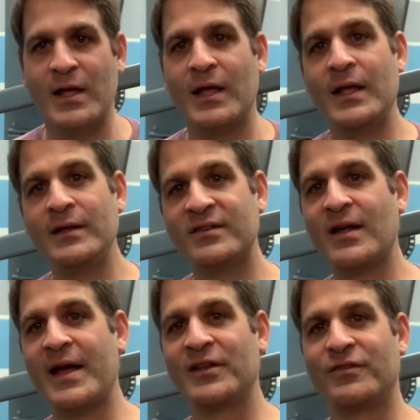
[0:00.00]
In
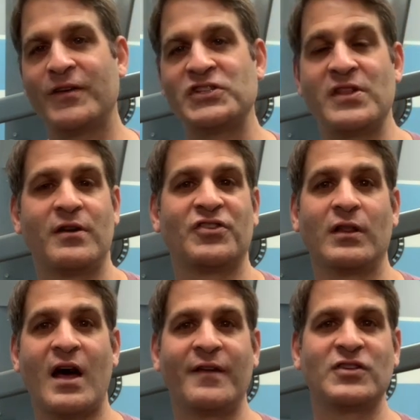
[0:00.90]
science fiction, there's a
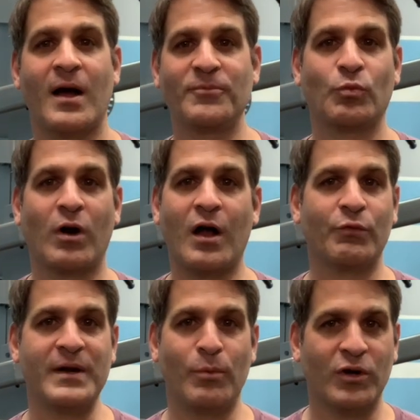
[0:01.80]
lot of times where I'll
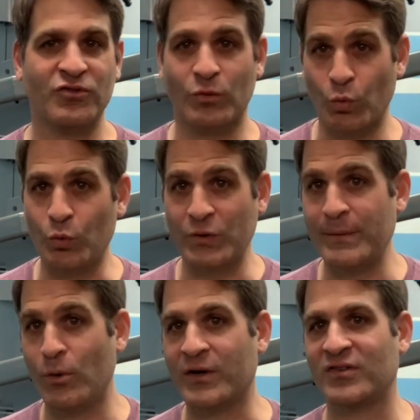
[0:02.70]
read books or we'll read
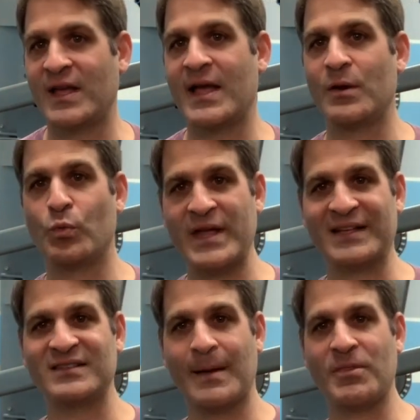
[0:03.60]
books and we
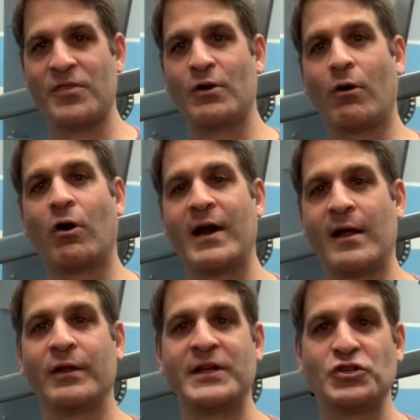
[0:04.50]
accept that there are
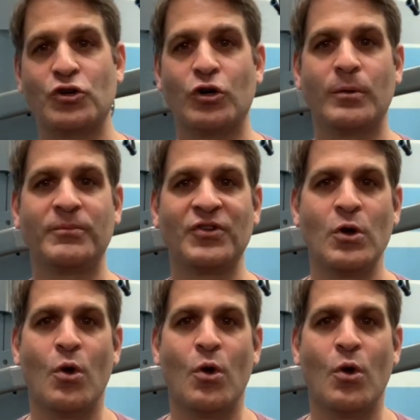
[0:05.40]
alien terms